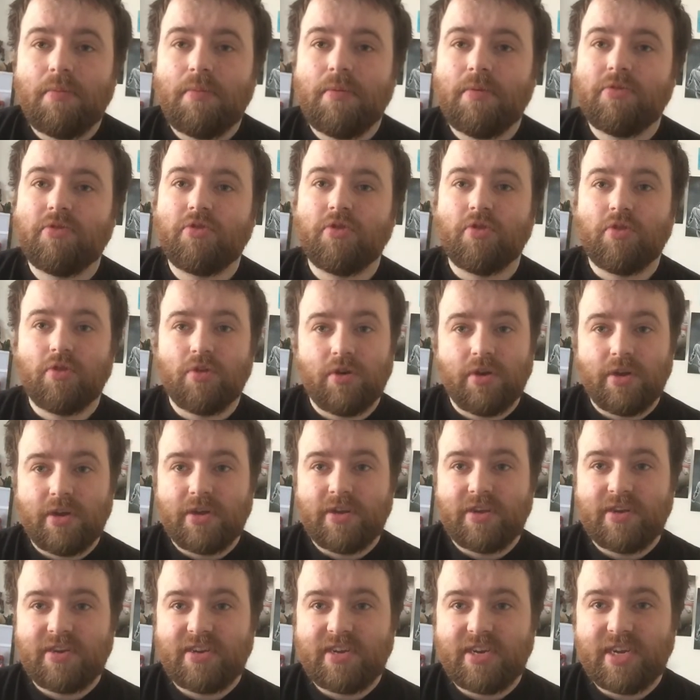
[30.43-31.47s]
So
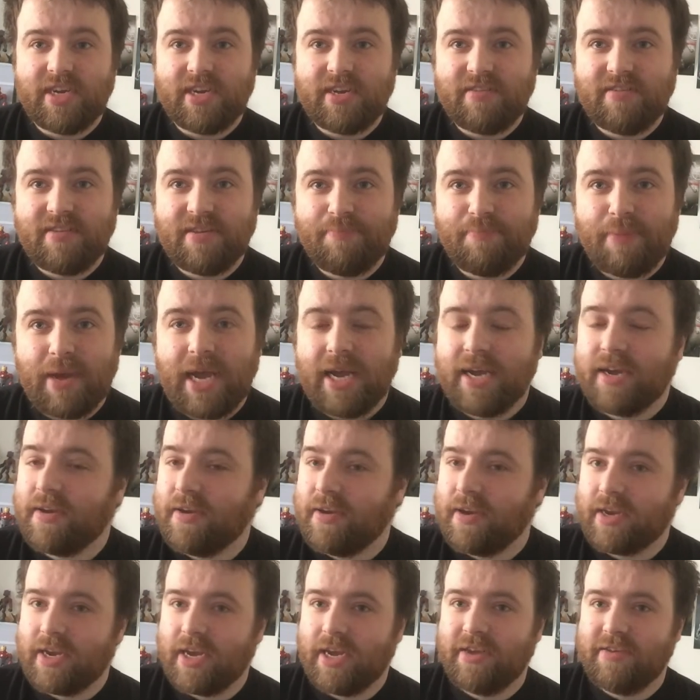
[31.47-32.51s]
sit back,
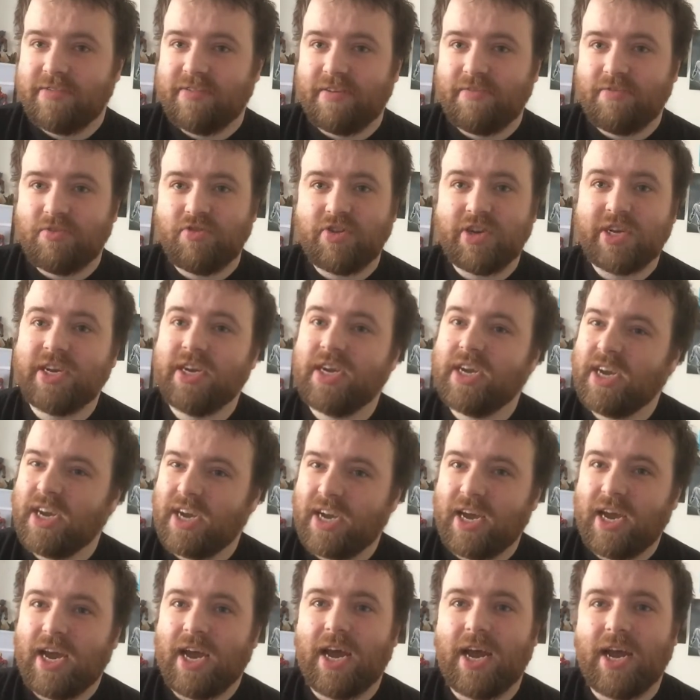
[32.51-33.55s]
get yourself a drink,
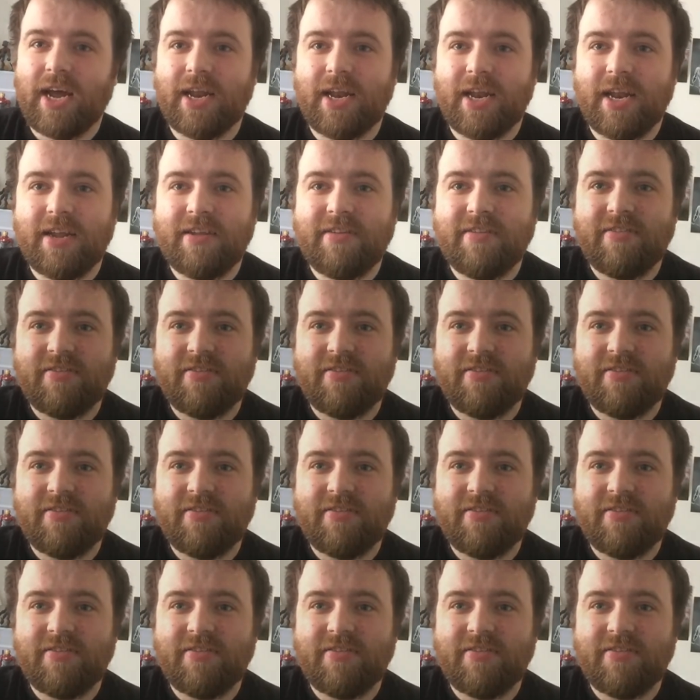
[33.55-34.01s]
and let's